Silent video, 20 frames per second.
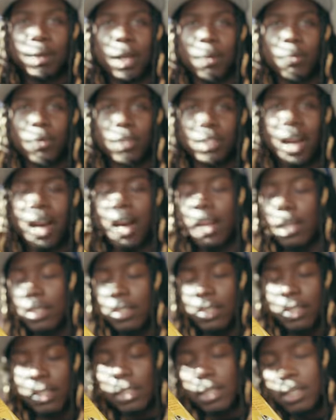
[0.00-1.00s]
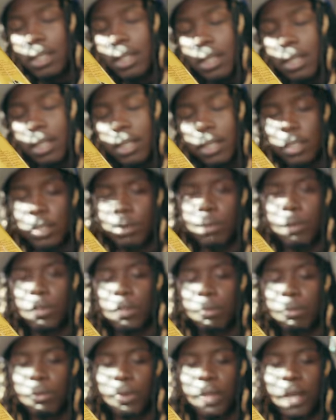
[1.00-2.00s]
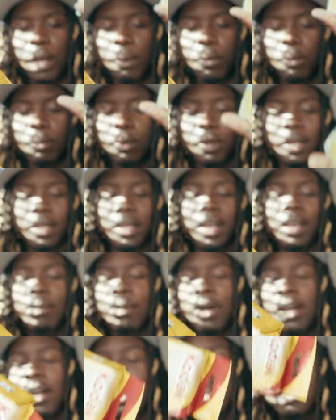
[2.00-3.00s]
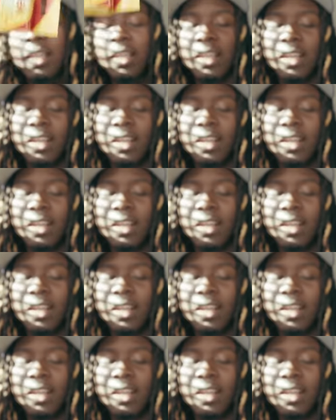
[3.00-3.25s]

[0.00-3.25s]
camera is honestly a disposable camera, but am I